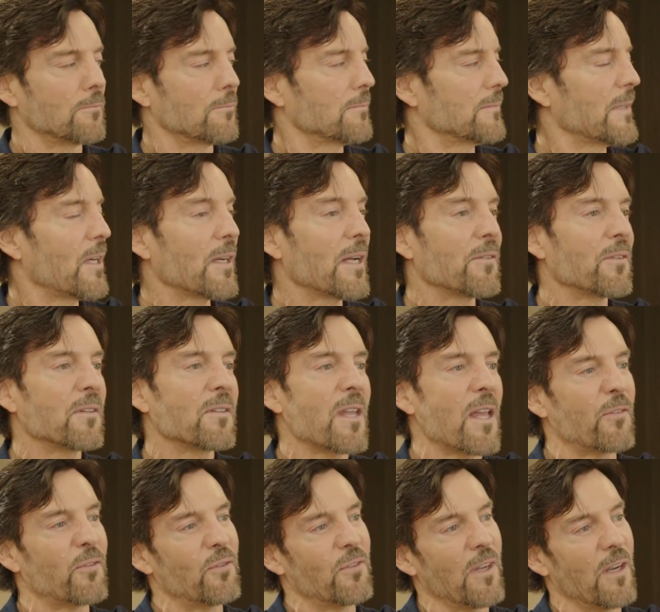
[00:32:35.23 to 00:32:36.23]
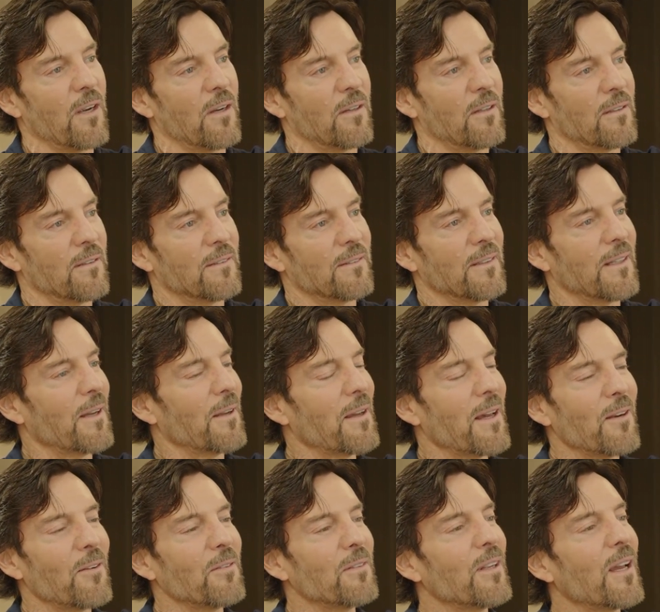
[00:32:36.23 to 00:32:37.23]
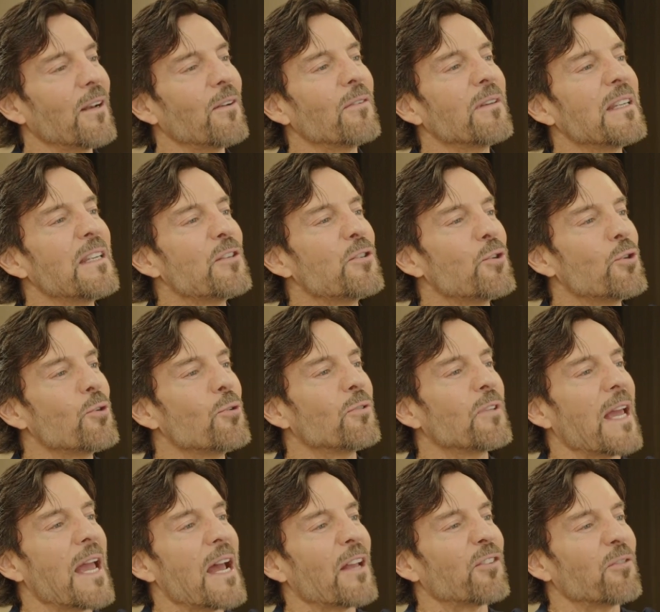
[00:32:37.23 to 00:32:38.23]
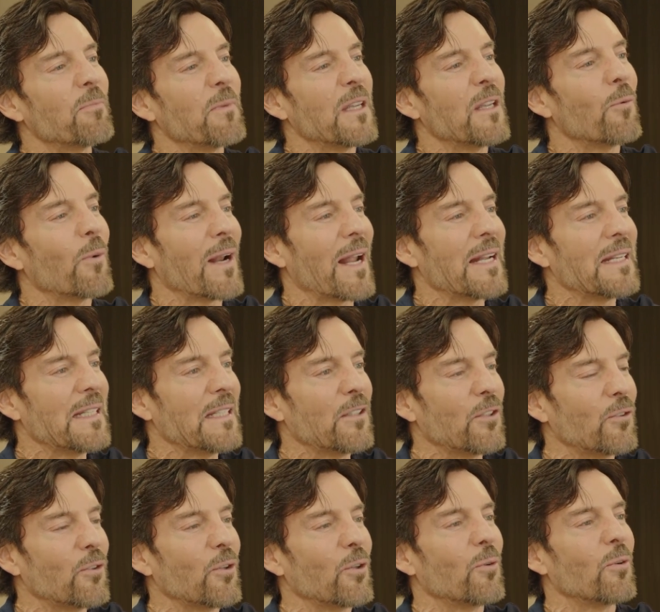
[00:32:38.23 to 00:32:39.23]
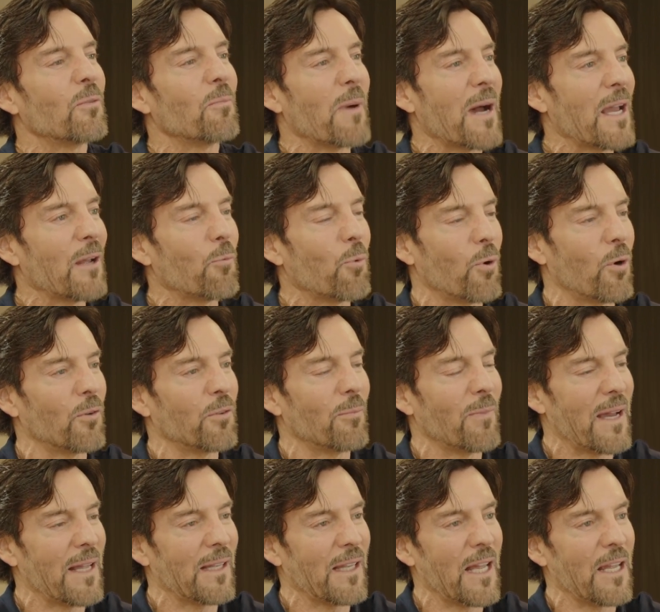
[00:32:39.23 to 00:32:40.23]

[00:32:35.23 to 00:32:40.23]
I'll get the death stare. I don't need you to ask me what I need to do with my world and my life.